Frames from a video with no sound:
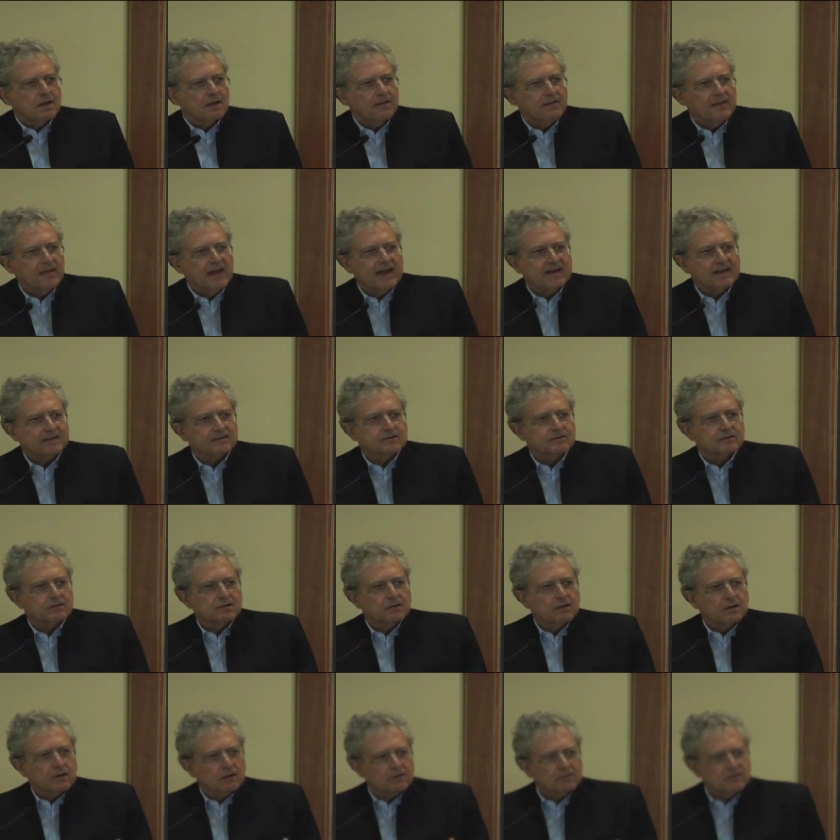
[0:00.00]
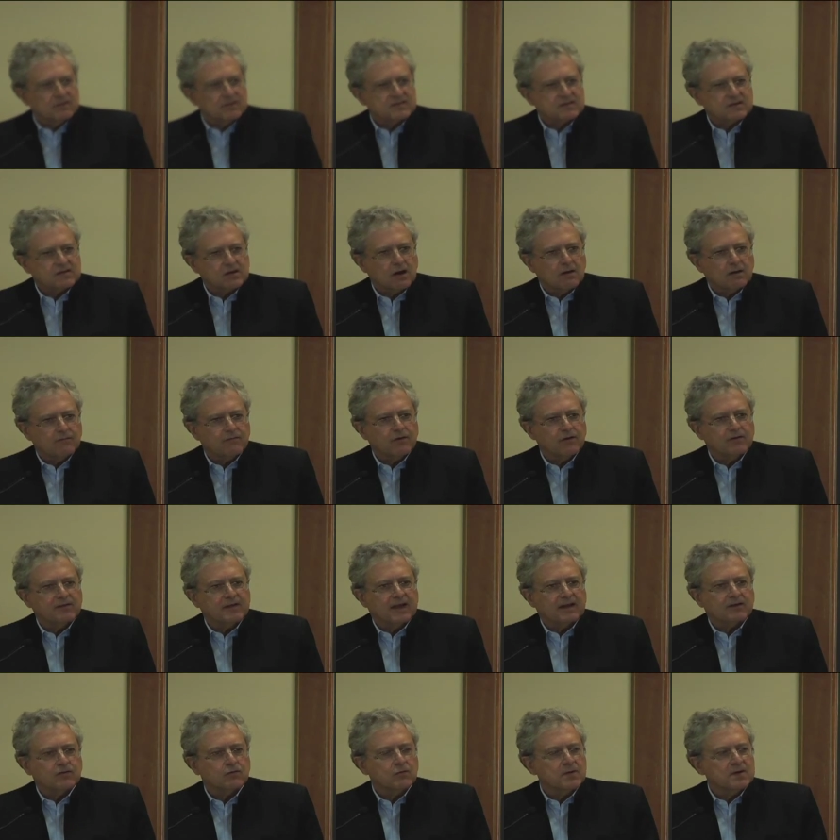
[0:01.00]
that discovered
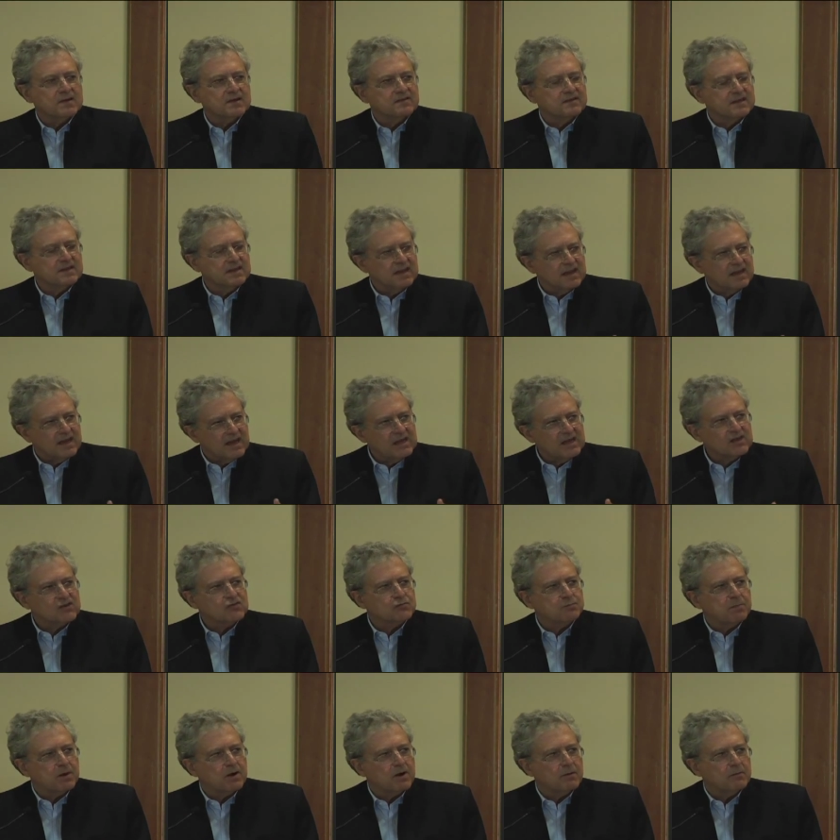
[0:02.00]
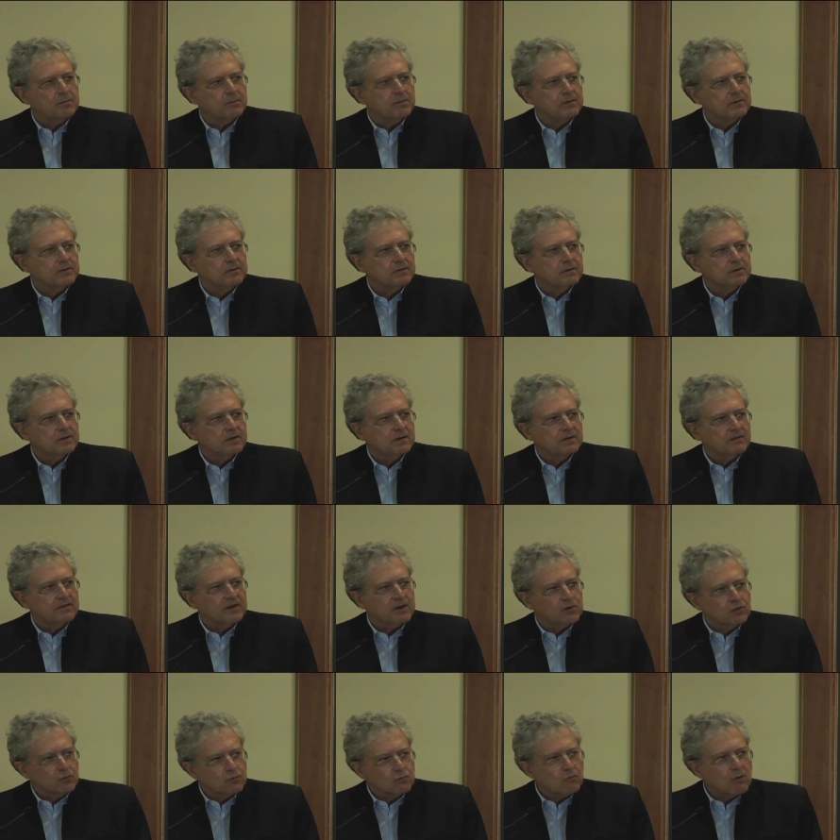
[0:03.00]
that with the H-bomb they
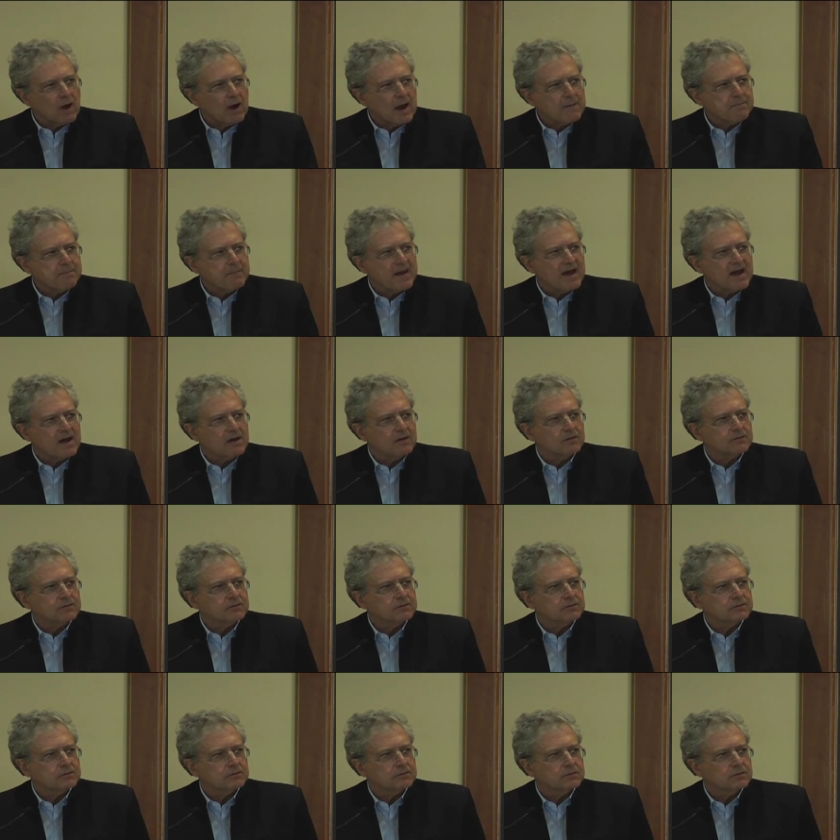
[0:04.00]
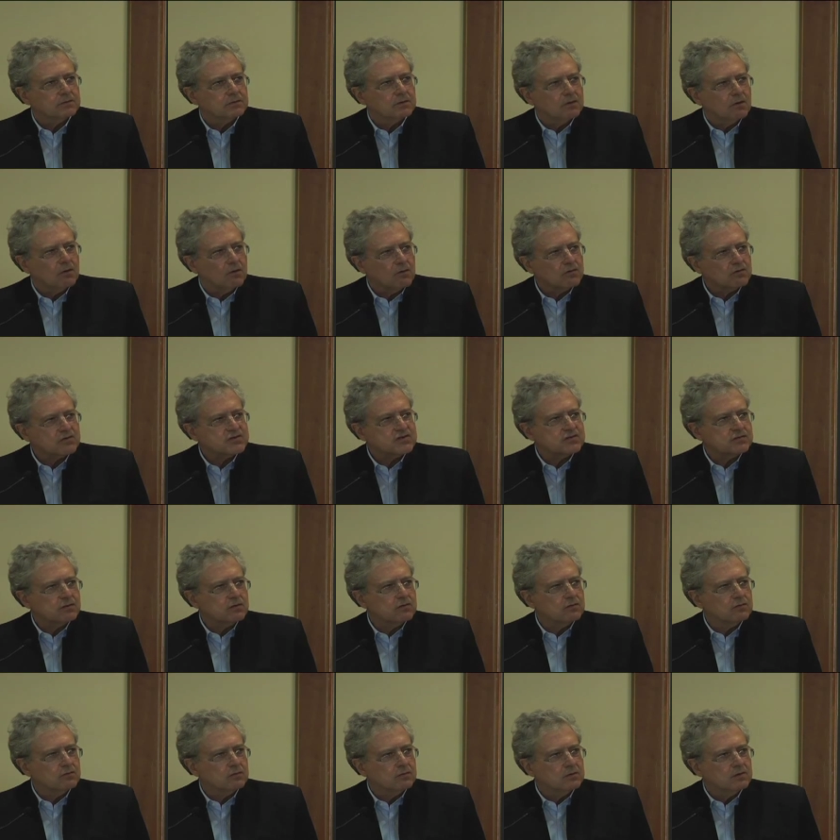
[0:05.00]
could wipe out
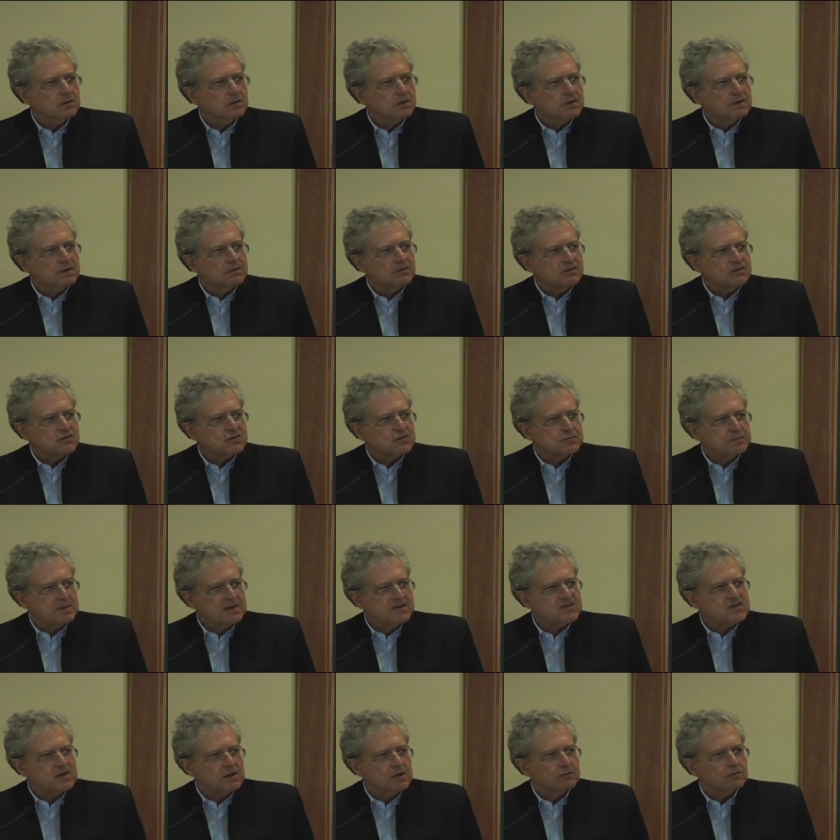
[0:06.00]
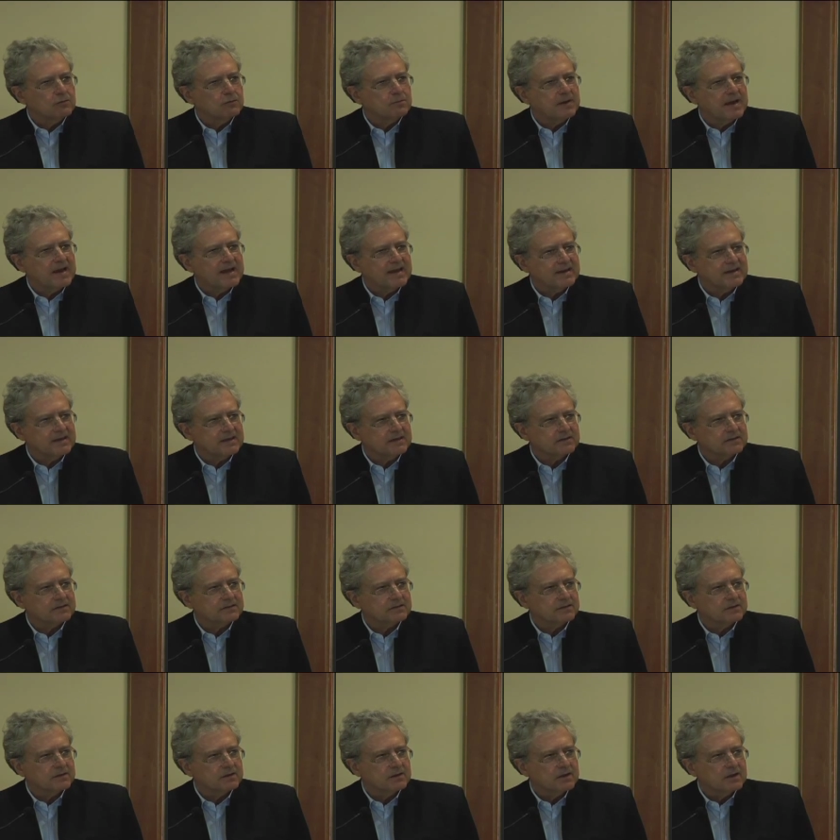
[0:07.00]
also the species on the planet.
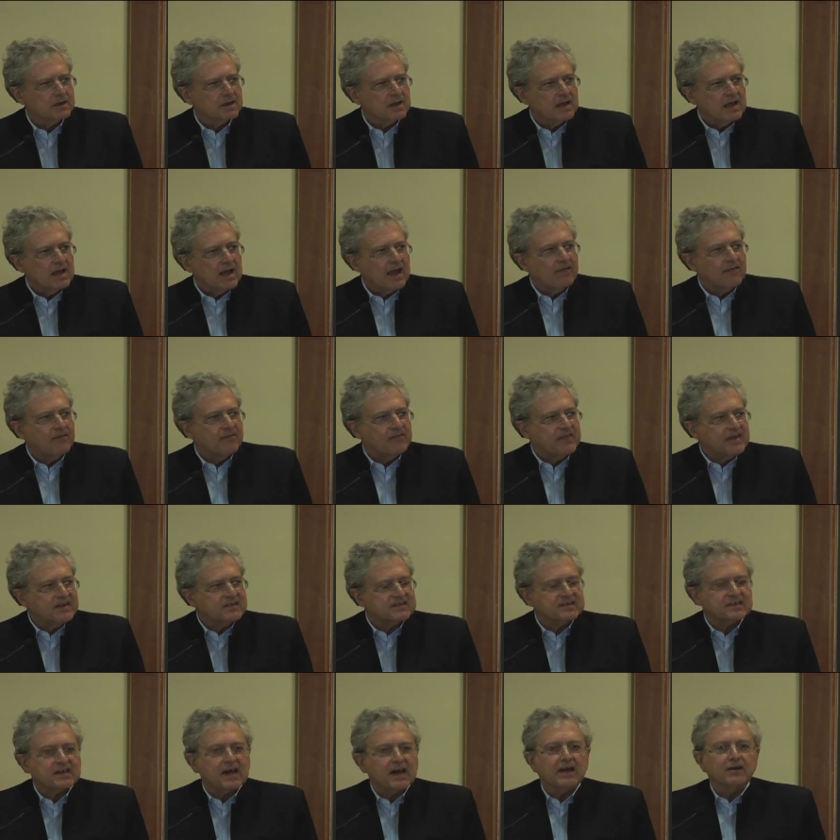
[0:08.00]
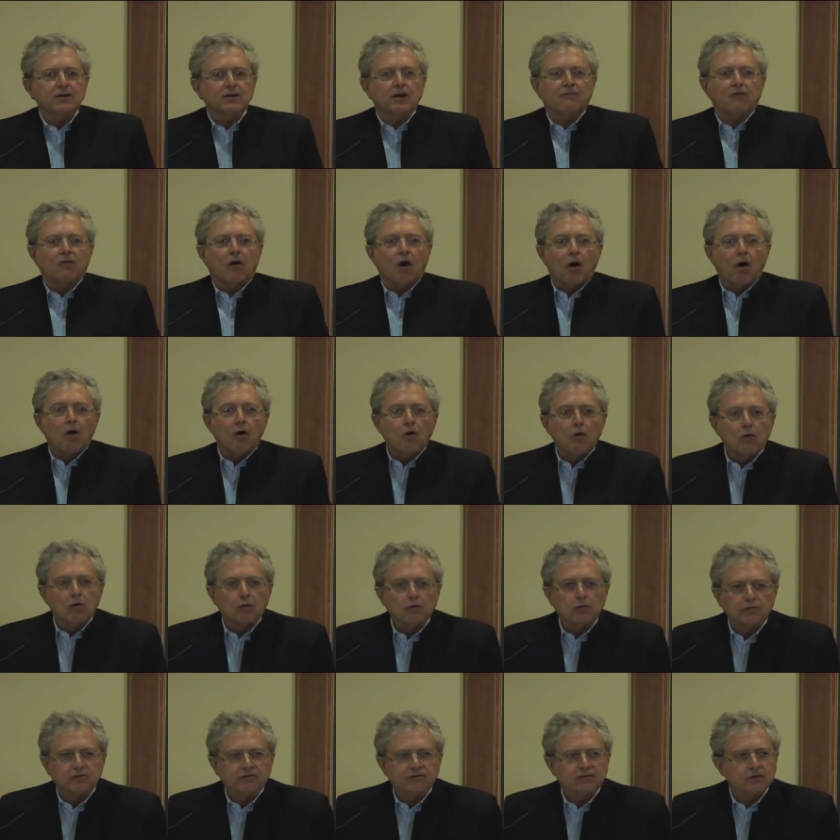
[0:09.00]
And this kind of
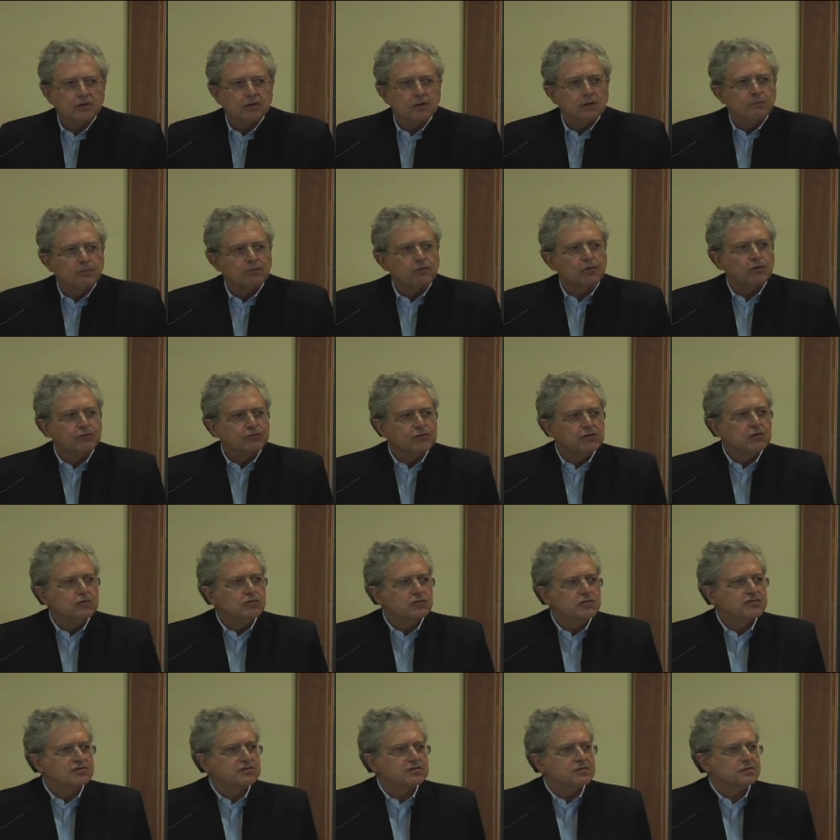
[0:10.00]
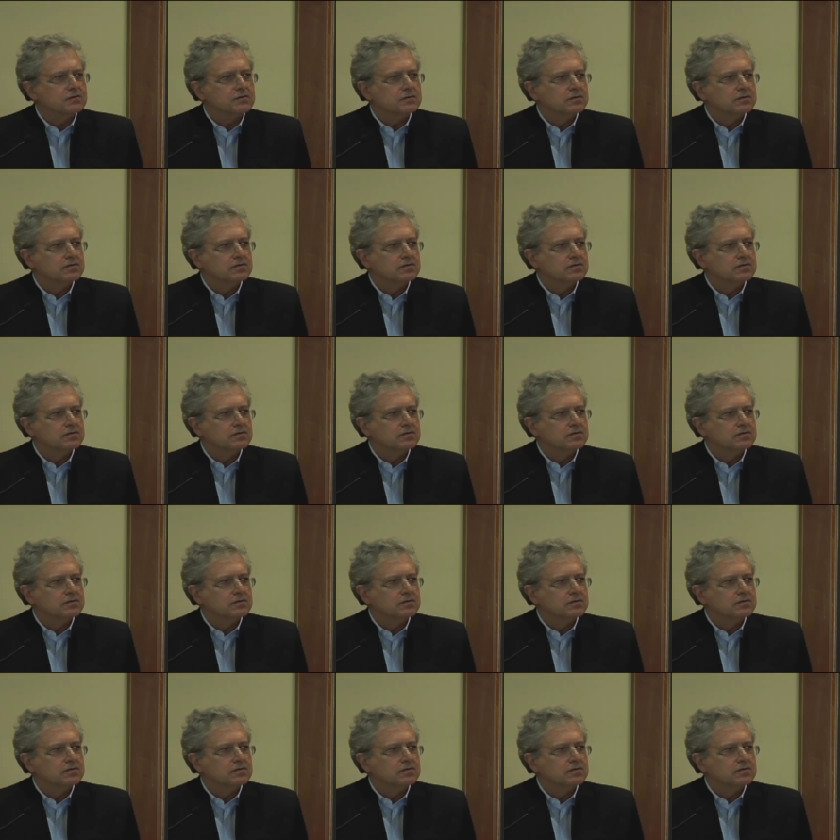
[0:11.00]
holes produced